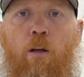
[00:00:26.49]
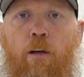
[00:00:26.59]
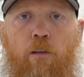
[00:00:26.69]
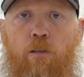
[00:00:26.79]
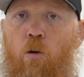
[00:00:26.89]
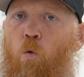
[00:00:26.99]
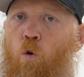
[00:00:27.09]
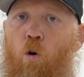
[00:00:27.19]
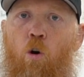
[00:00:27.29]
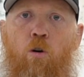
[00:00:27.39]
it still
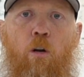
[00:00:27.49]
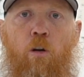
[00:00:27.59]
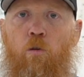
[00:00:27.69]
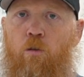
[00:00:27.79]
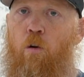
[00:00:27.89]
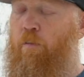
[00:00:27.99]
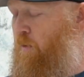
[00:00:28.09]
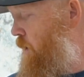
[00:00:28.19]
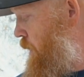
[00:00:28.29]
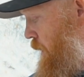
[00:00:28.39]
will harden and you'll still
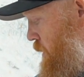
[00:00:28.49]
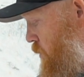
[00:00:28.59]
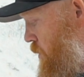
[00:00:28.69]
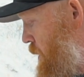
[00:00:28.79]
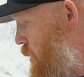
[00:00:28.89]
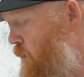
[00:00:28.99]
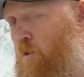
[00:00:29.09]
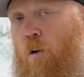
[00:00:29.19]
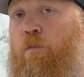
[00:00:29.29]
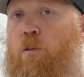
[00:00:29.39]
feel like it's a really hard
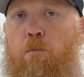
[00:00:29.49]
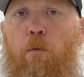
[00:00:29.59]
surface,